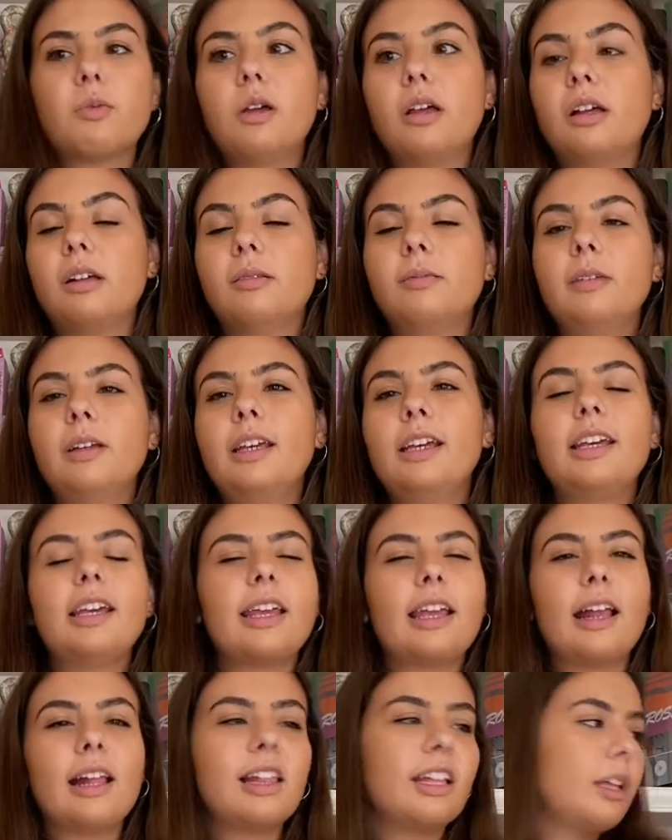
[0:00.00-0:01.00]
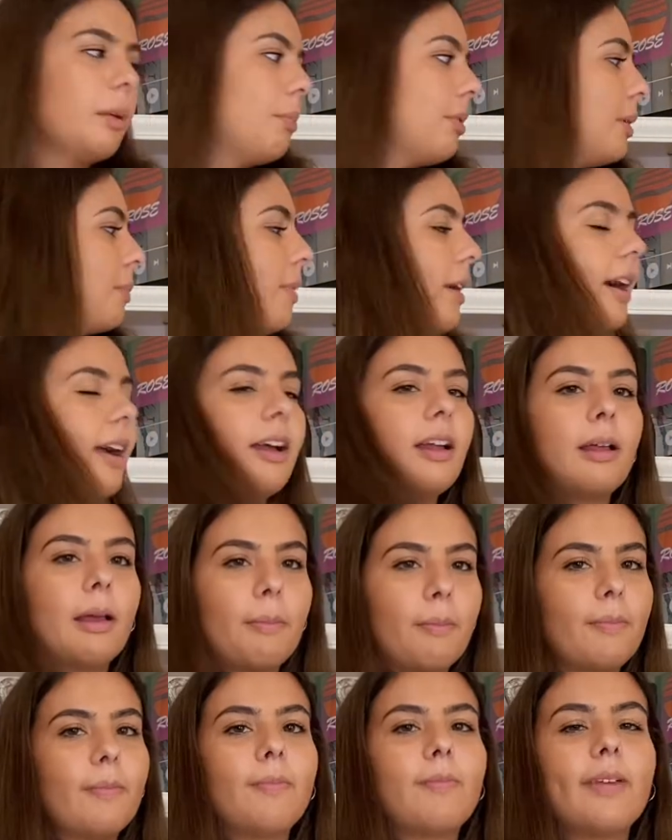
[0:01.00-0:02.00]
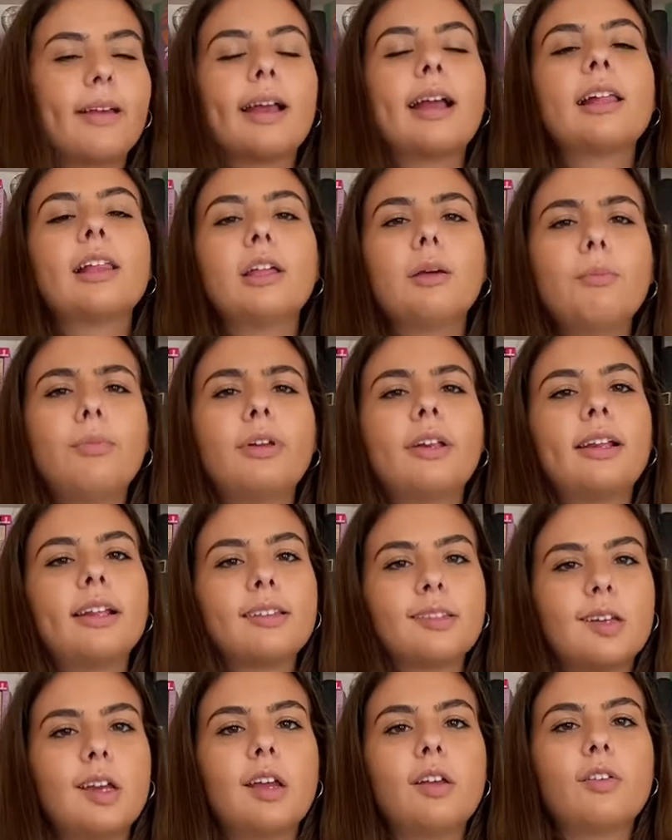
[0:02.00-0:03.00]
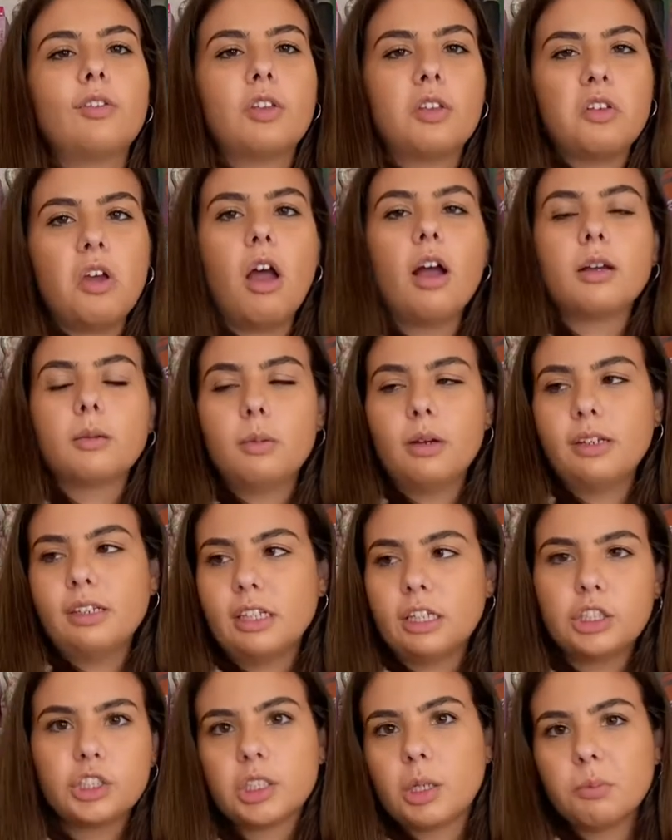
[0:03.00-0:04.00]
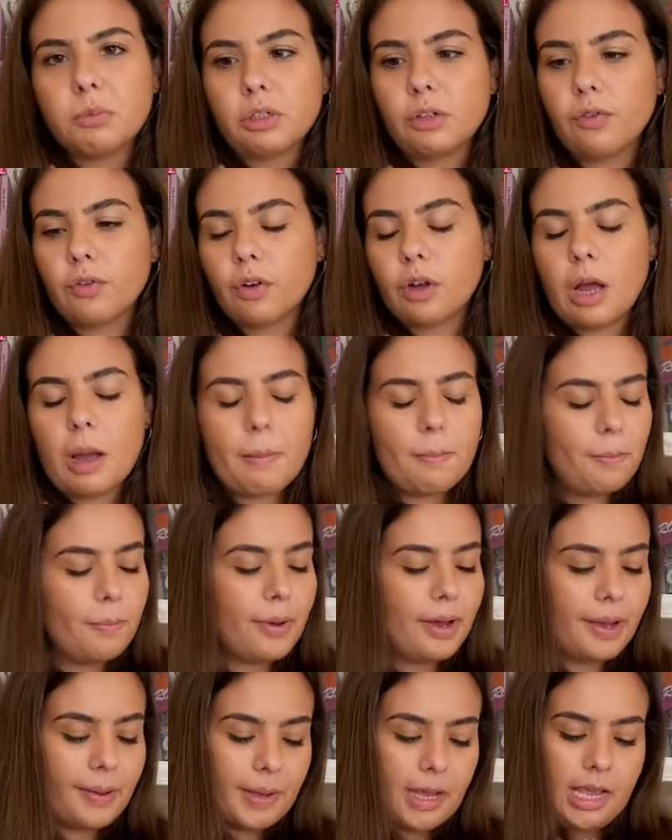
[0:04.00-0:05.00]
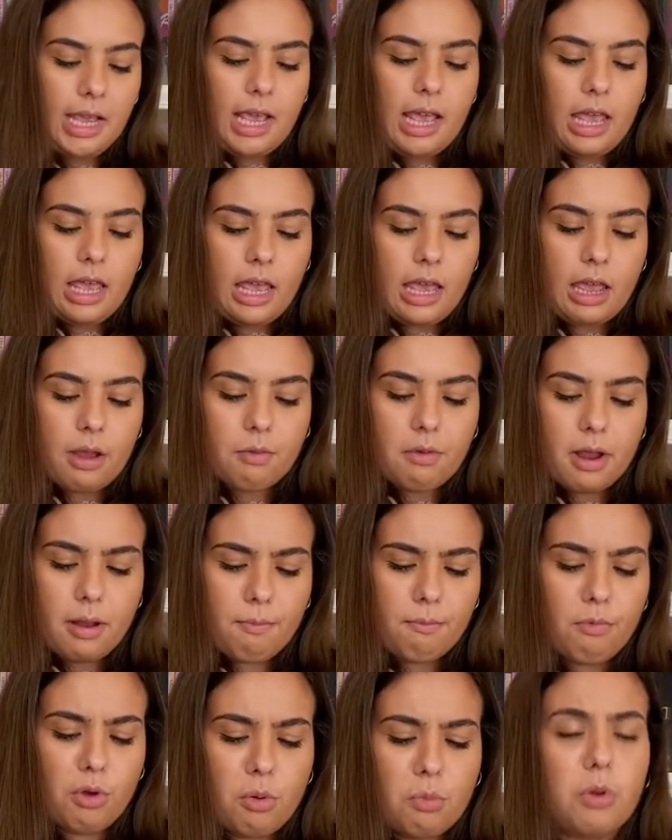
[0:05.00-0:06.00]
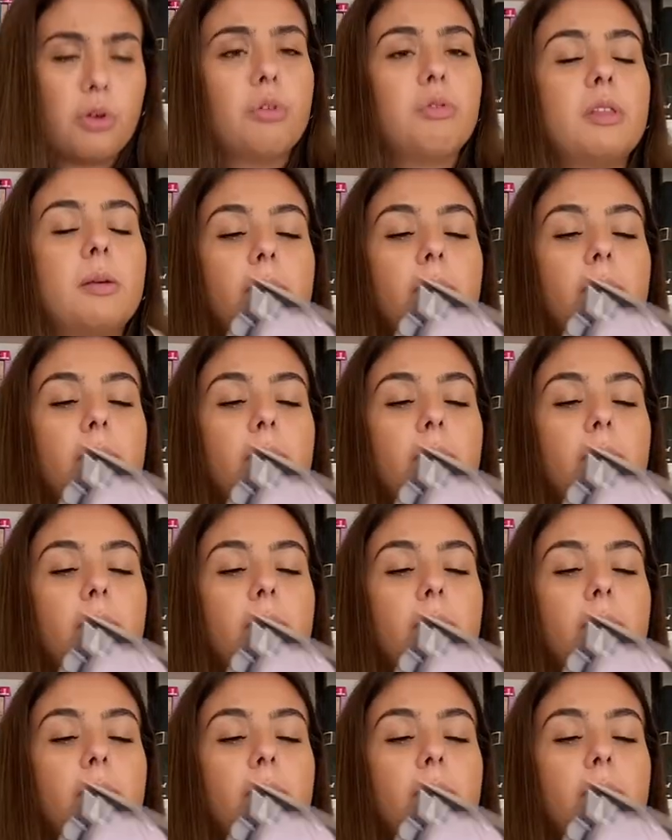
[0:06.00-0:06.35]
well. And I literally put it aside to talk about it and I just completely forgot. But I read MoMo the